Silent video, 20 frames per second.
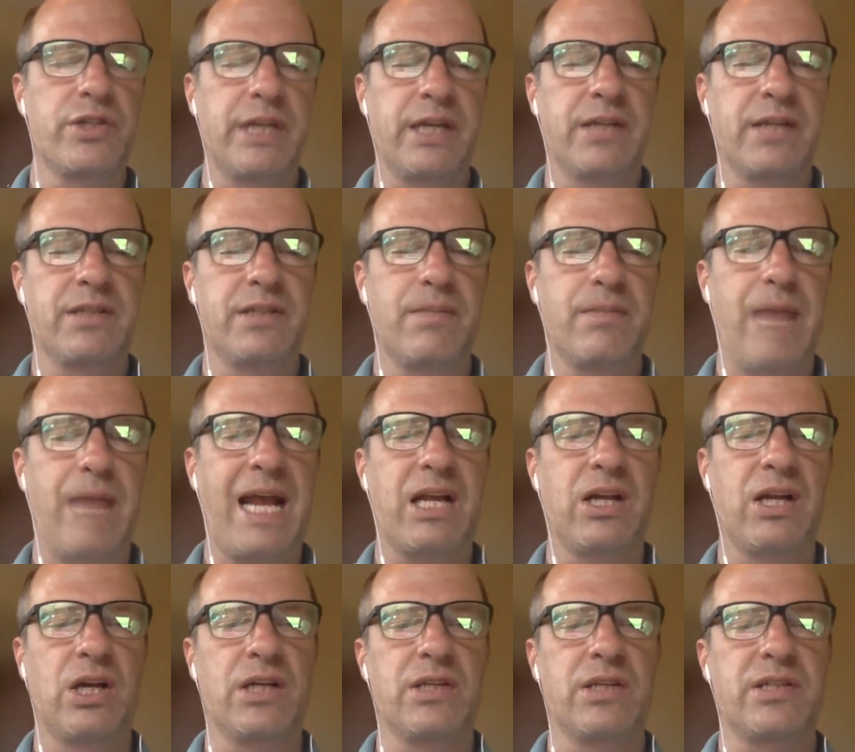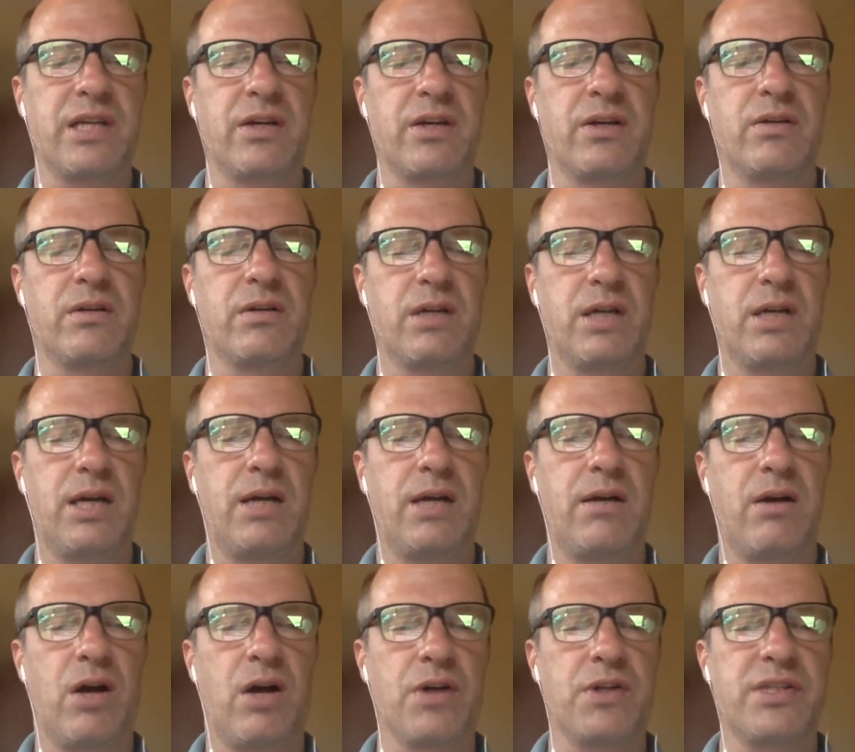is the Mackinac Center,
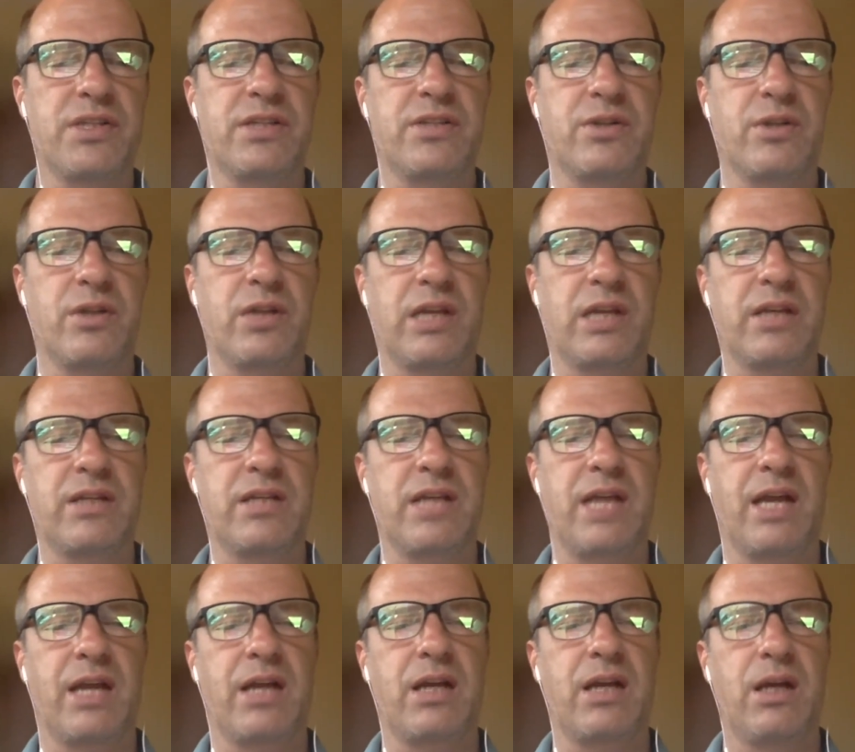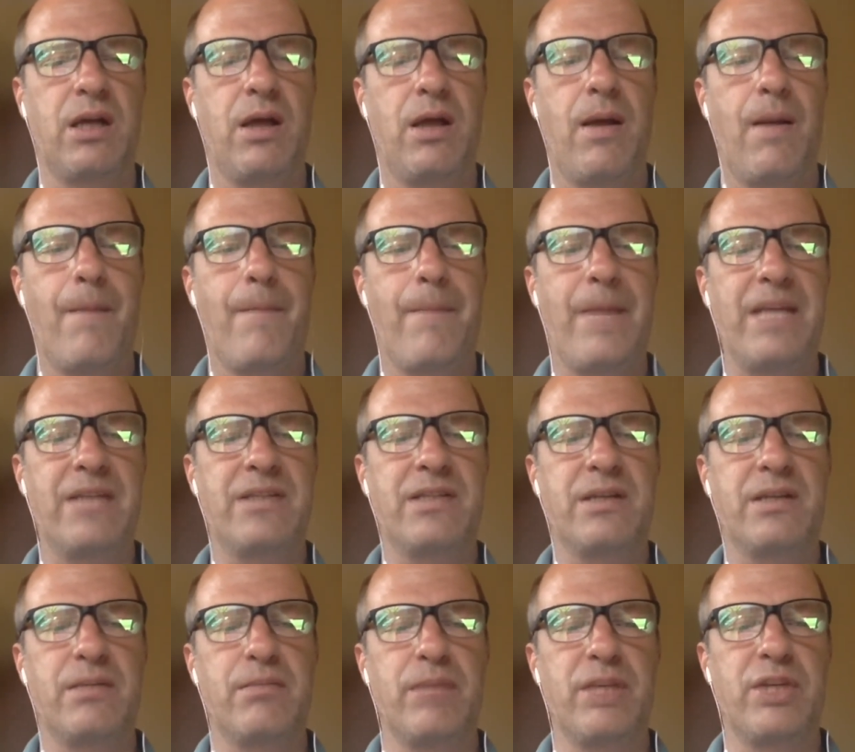our sister think tank based
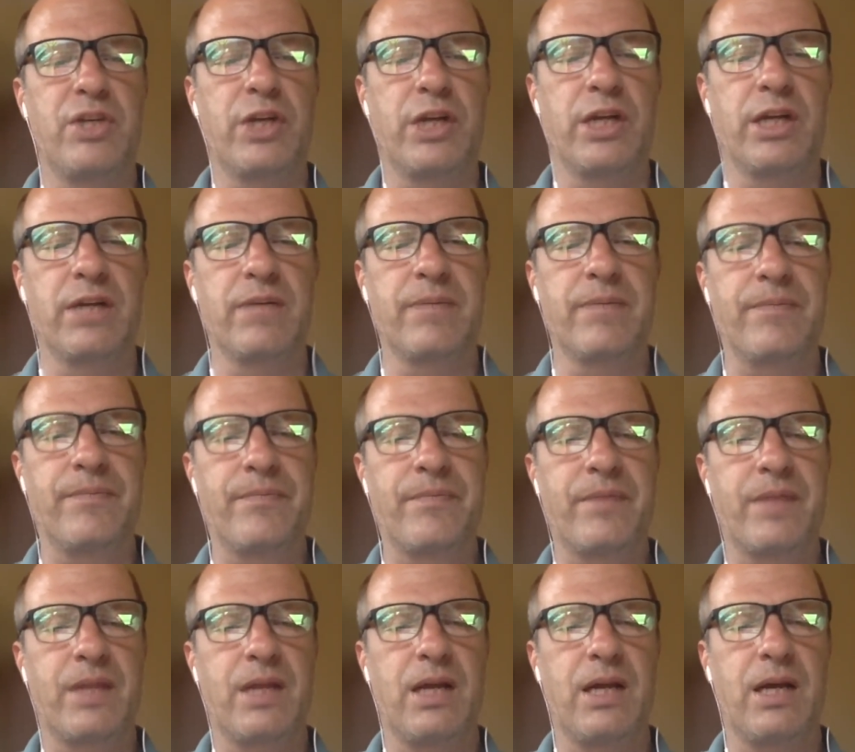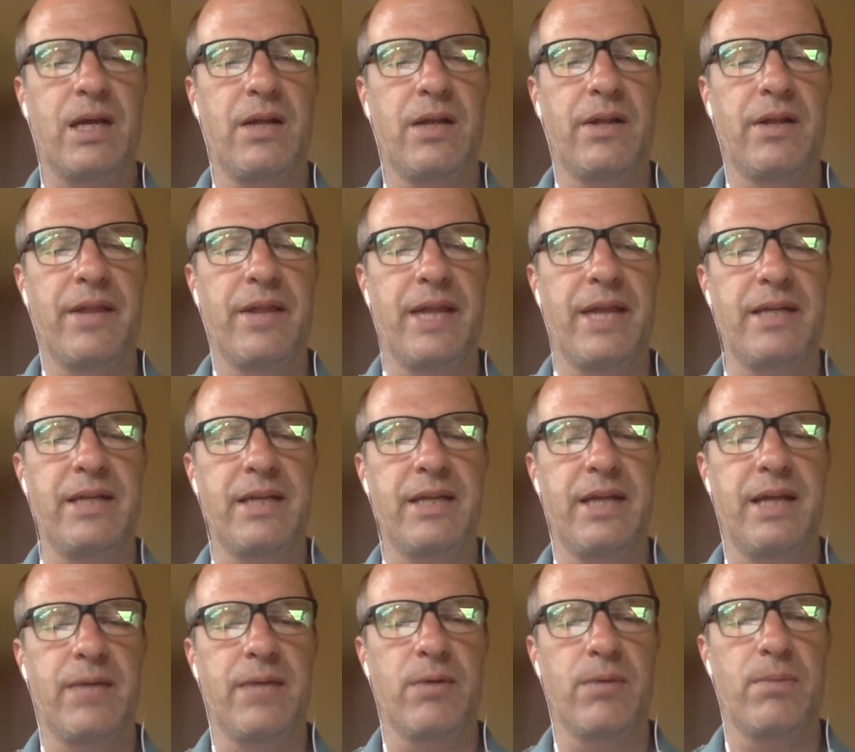in Michigan. They did
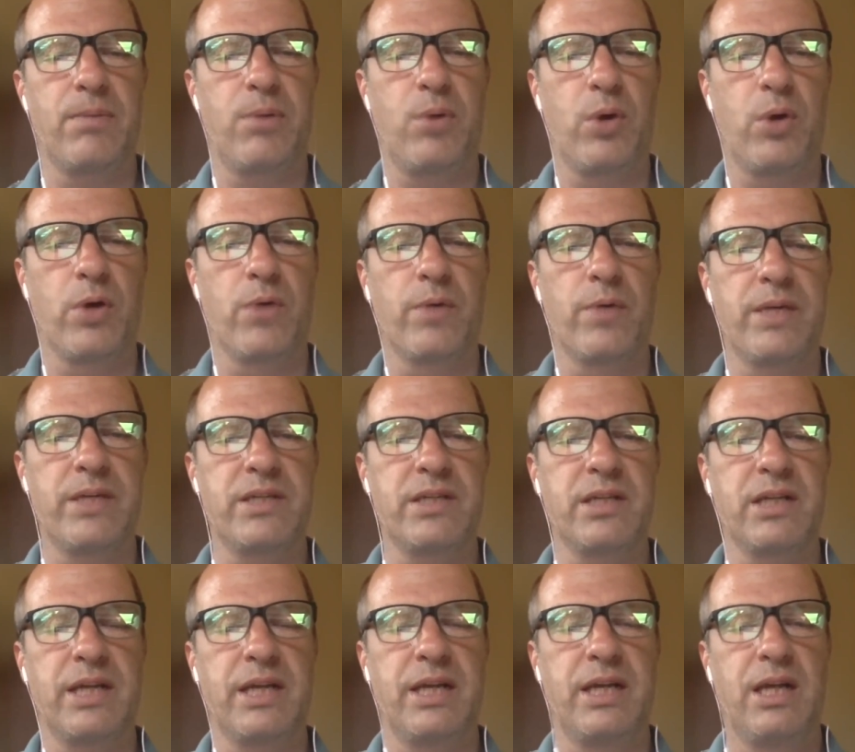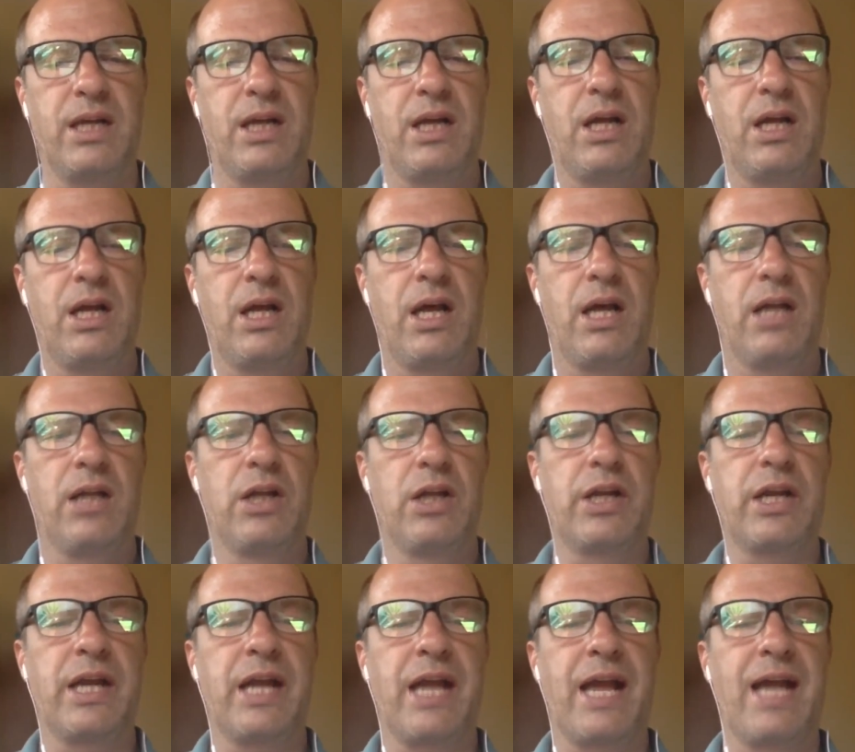a report recently
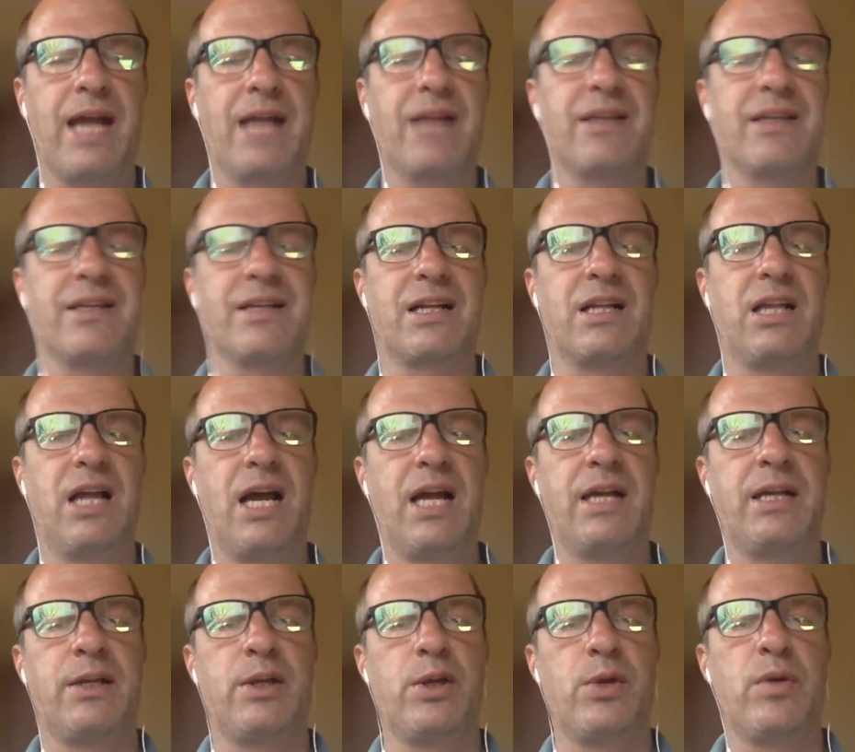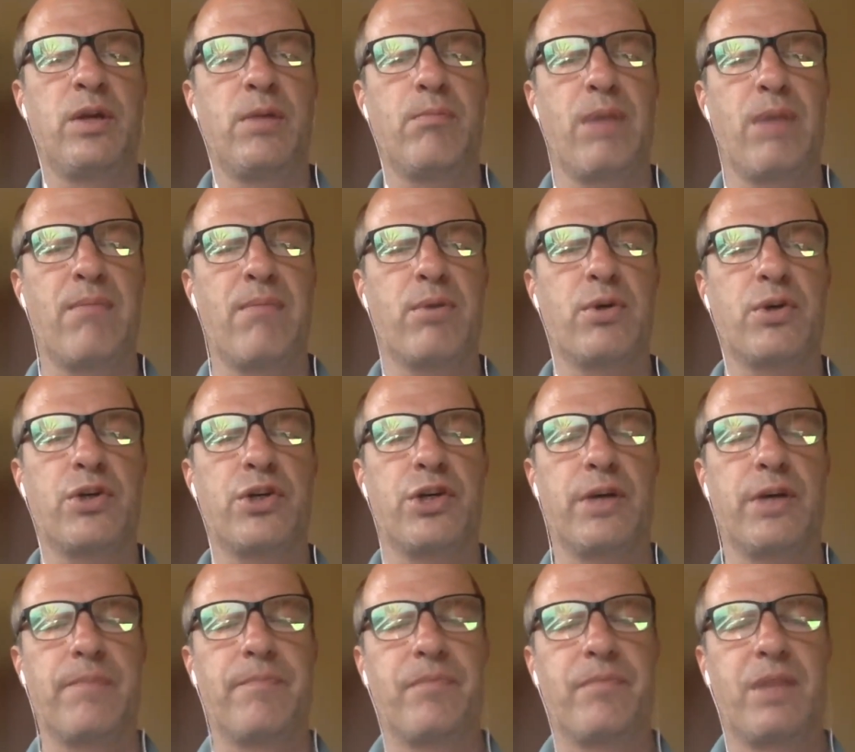looking at the decline in union
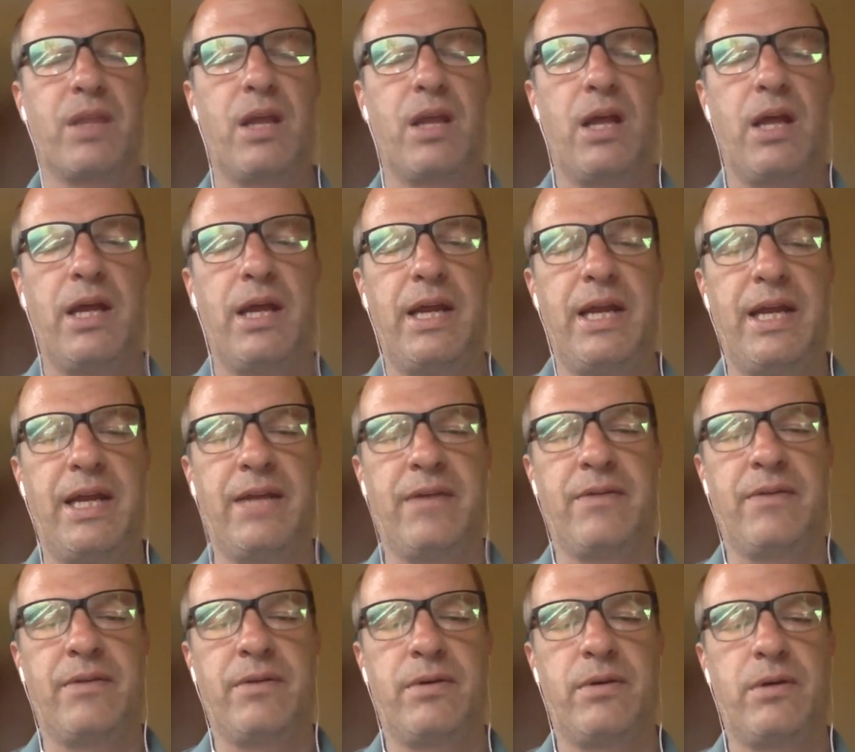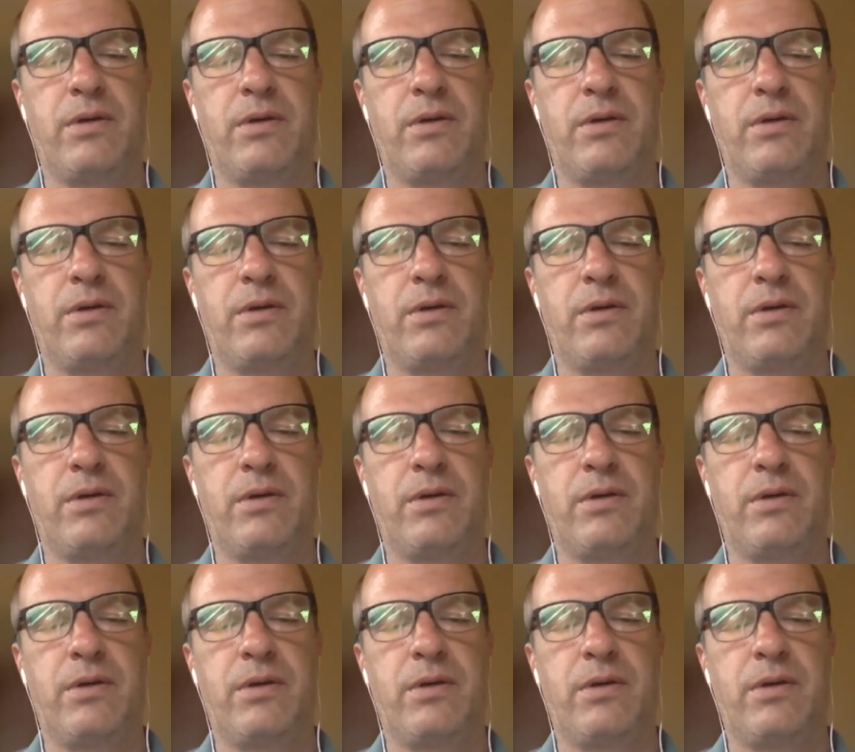membership in